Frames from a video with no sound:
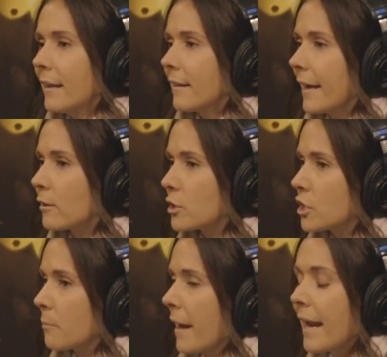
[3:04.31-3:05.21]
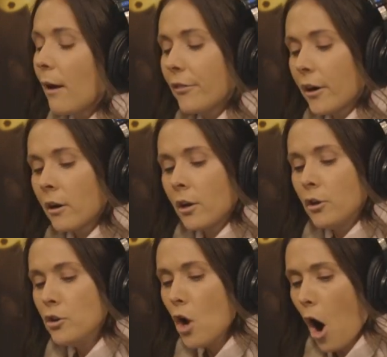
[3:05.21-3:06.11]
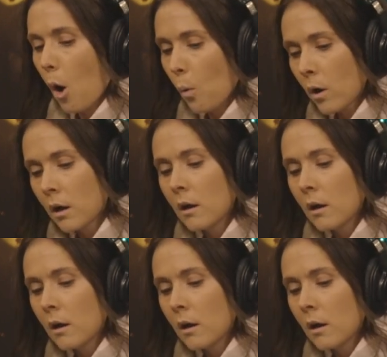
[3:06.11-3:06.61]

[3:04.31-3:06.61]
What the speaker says: and Landry Shamet out there. No.